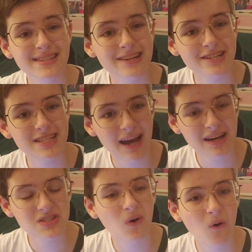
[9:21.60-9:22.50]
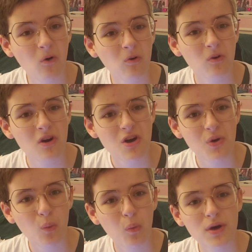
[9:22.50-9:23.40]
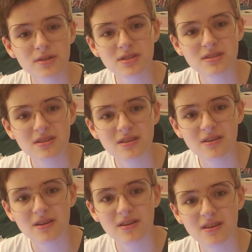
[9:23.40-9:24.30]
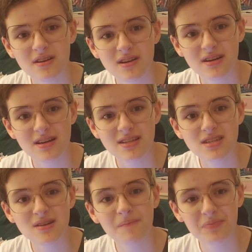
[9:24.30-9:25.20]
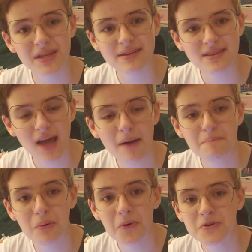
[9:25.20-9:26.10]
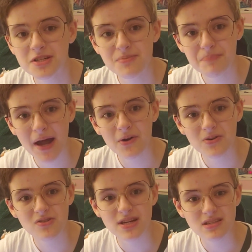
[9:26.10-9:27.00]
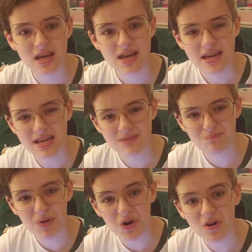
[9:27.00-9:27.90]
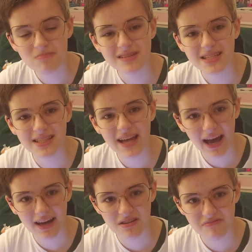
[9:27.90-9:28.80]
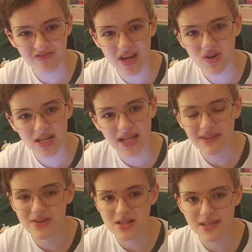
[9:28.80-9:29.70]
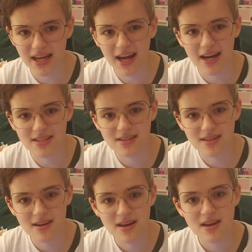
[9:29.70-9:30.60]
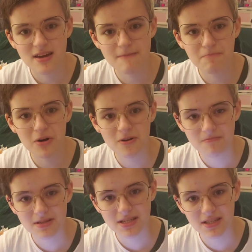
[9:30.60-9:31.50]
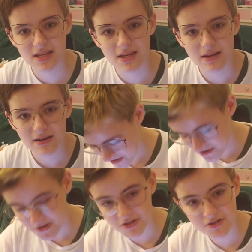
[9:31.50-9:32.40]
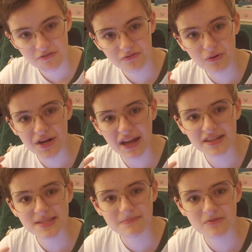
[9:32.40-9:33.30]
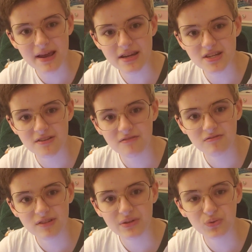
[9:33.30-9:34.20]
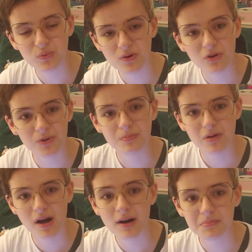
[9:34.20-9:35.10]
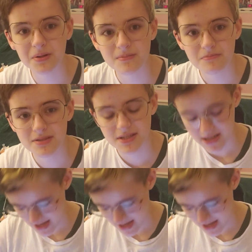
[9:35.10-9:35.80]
series as a whole was something that pushed boundaries. It purposely had a very diverse cast. It purposely pushed for exploration of real world problems.